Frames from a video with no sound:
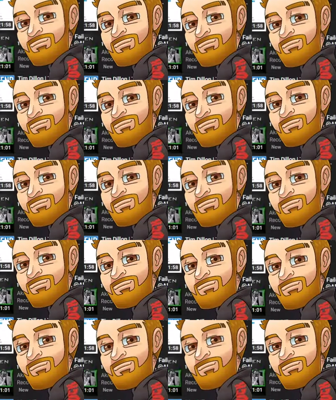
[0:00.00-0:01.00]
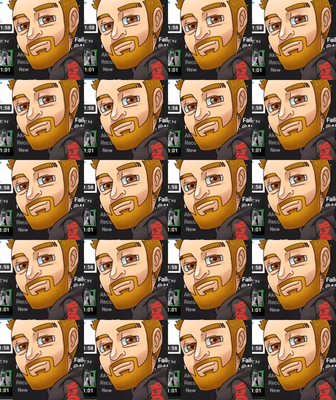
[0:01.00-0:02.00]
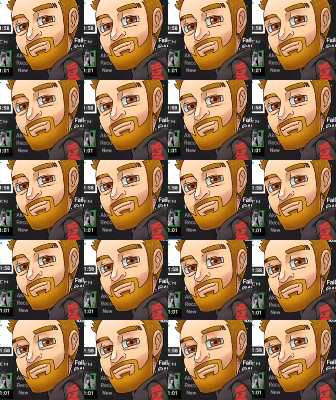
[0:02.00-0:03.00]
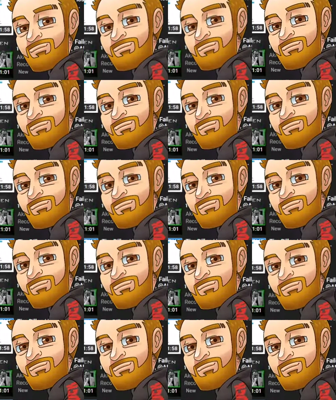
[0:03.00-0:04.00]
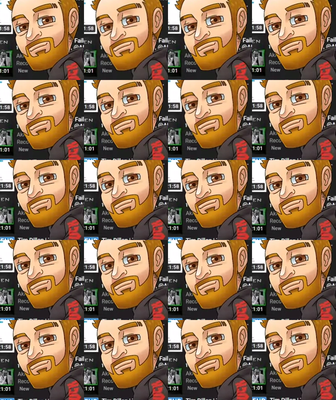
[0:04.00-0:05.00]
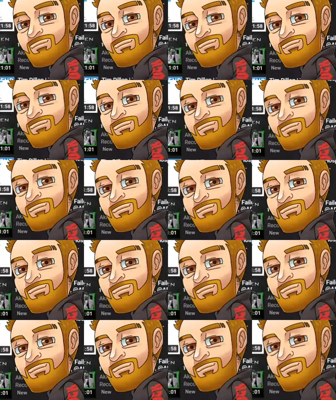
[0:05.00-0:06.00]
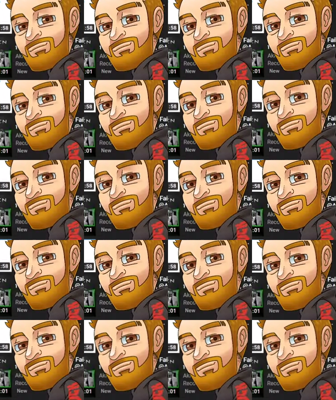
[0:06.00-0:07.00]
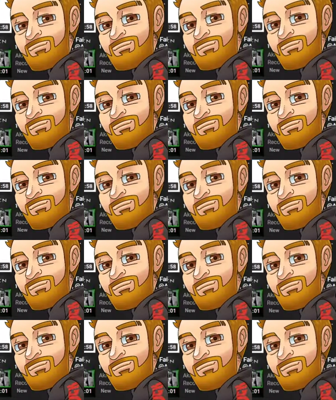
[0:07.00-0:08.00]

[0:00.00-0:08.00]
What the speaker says: (not speaking)